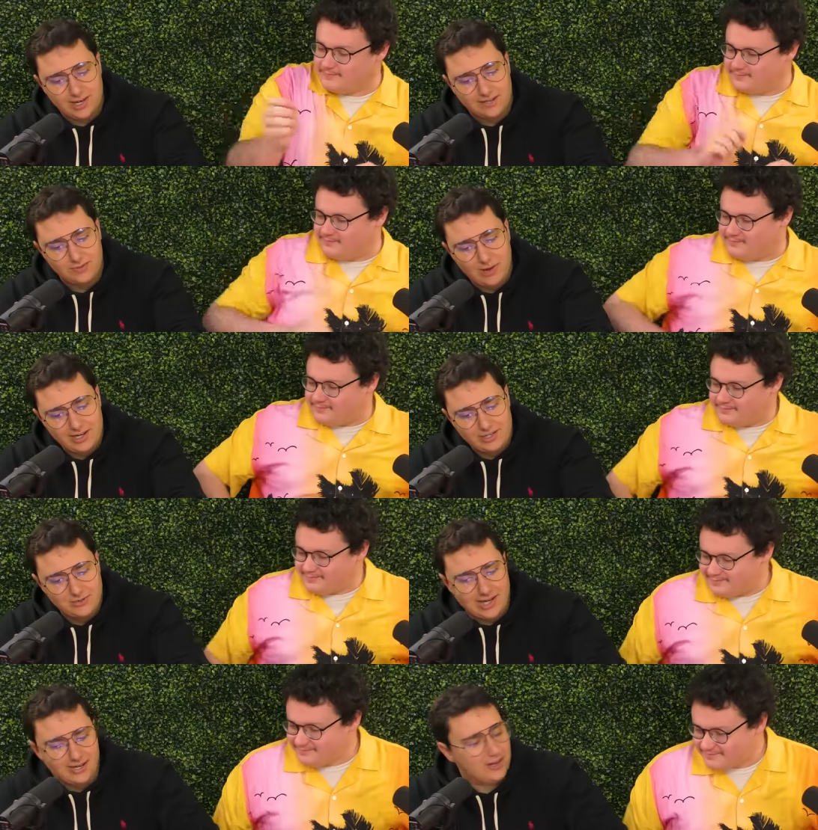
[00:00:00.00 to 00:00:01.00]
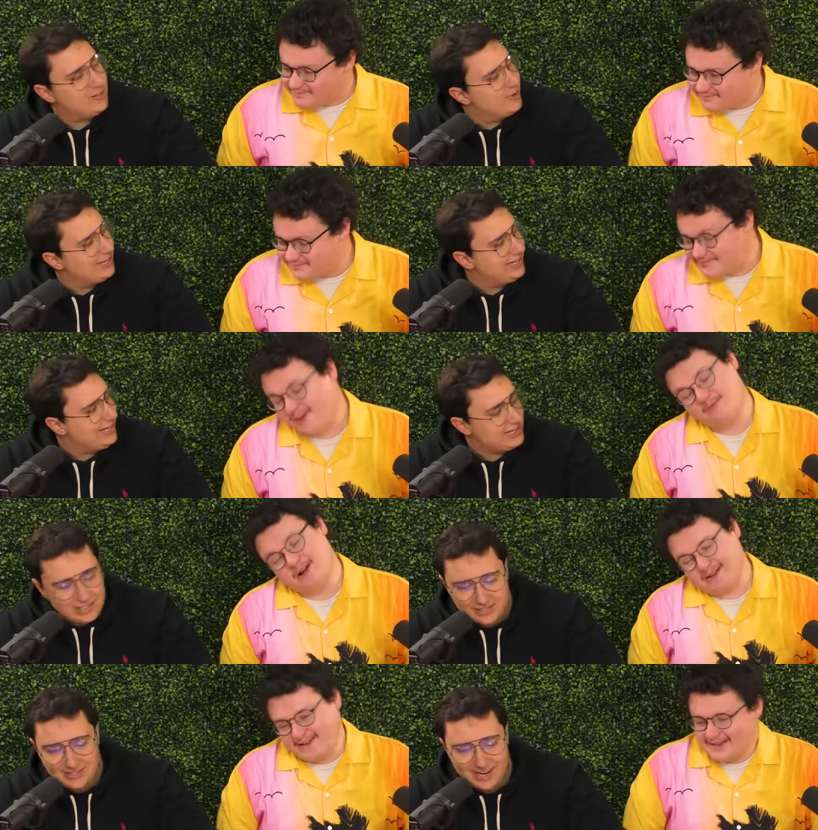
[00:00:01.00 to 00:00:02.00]
Speaker 1: get Why did you get it on the money in
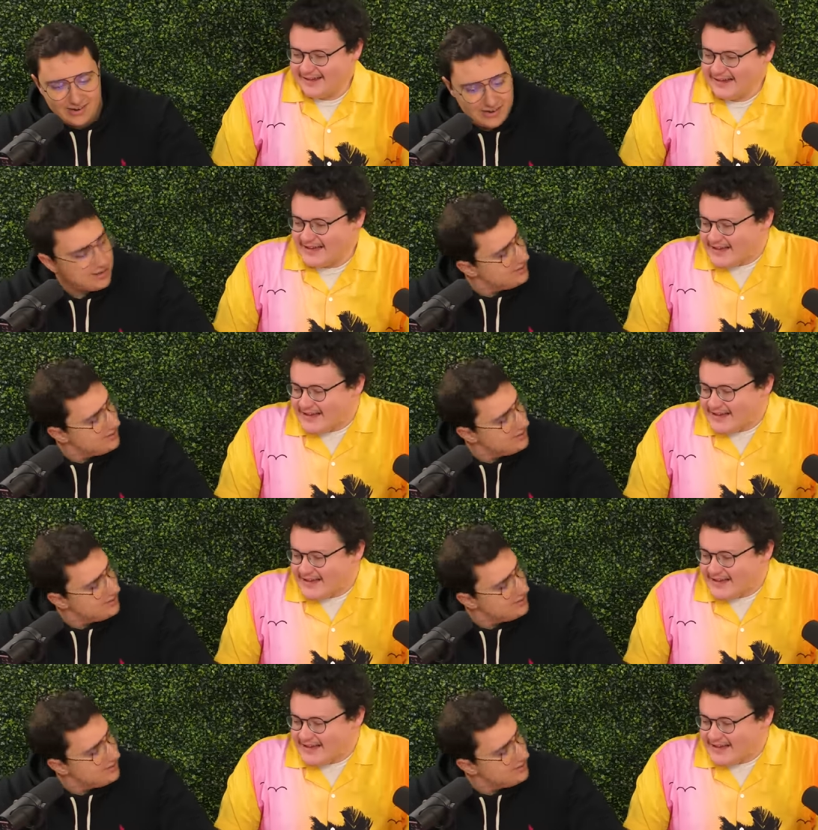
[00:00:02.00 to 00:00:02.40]
well, this scenario?